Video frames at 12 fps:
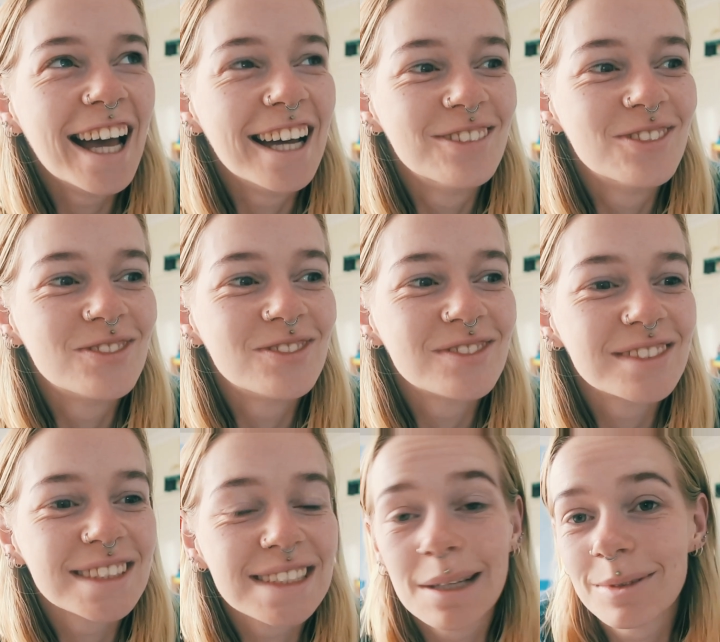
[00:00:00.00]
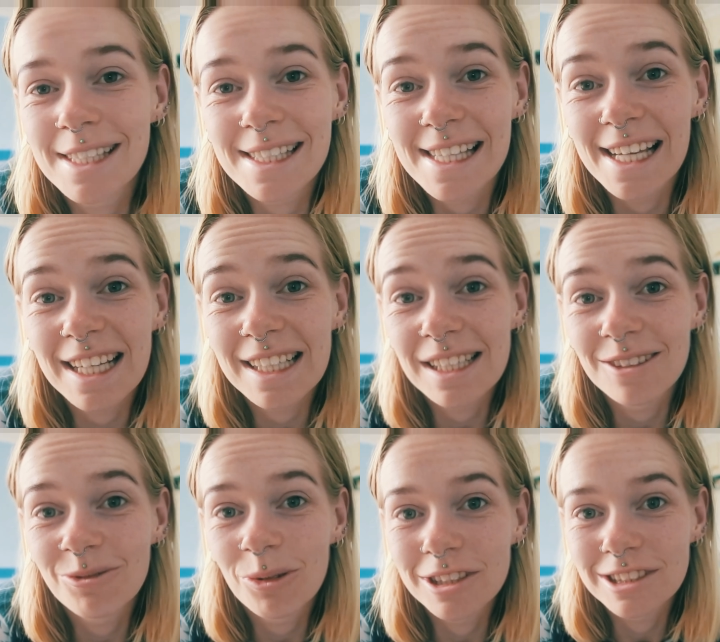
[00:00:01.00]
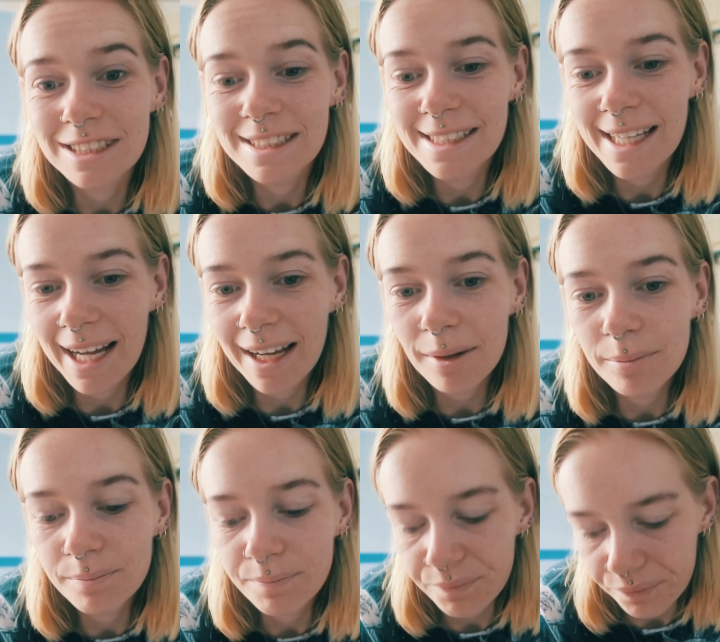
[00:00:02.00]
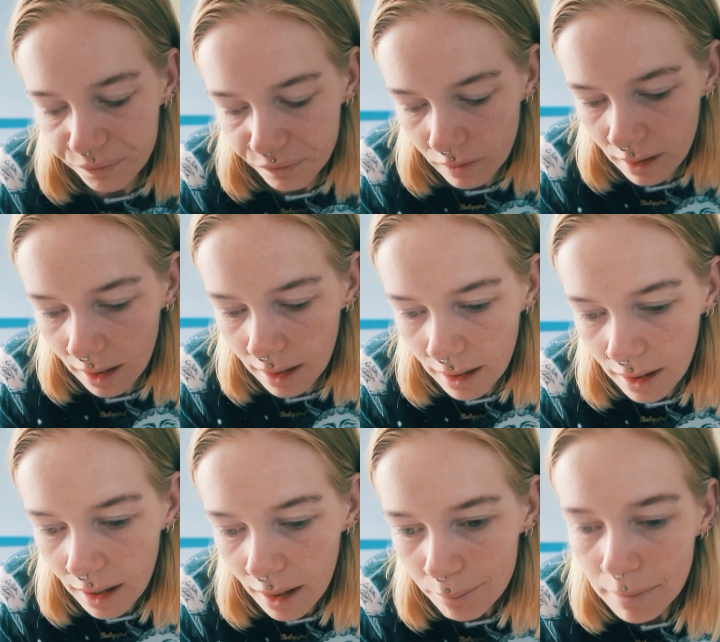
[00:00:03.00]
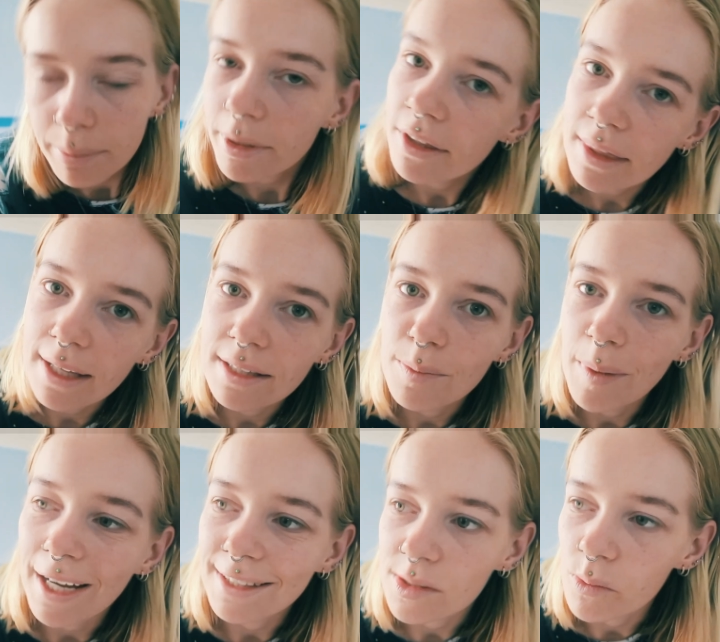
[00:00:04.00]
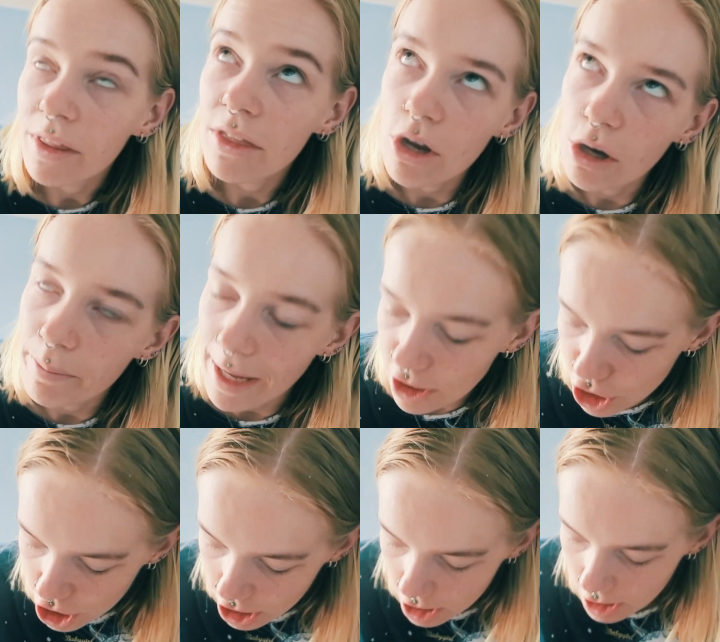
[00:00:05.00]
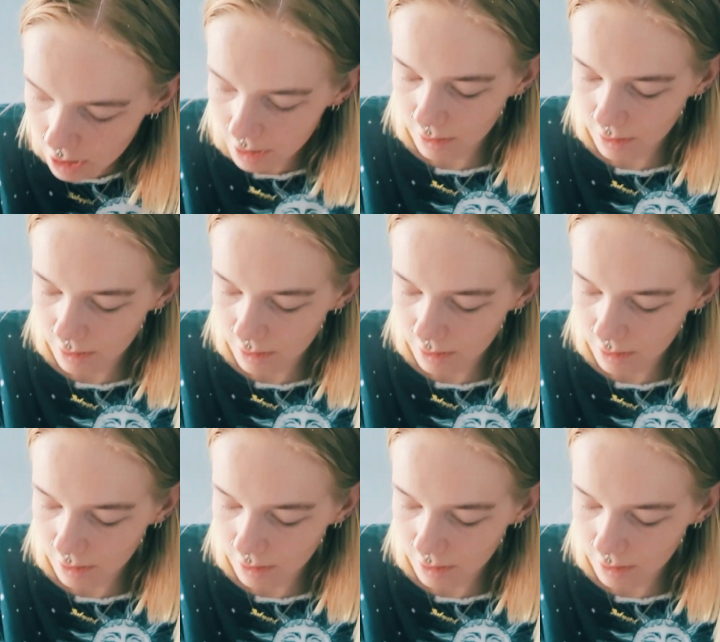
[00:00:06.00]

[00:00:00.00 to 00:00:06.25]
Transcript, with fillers: um, same as I said, I didn't want um, my birthday to pass with no mention.